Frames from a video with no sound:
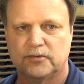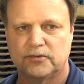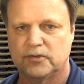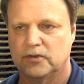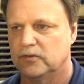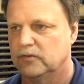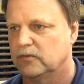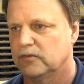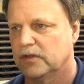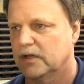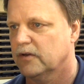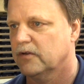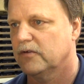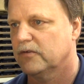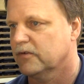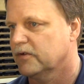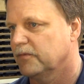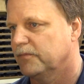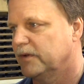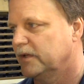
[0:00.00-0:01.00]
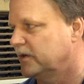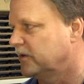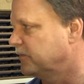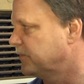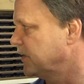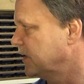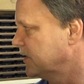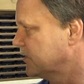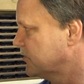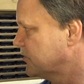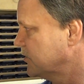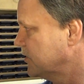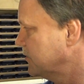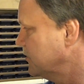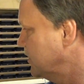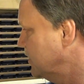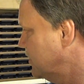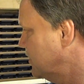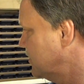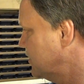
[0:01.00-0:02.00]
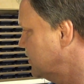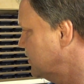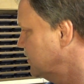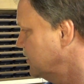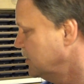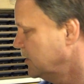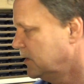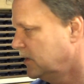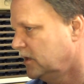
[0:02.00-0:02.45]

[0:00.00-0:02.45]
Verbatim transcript: So they're going to come in here and play extremely hard.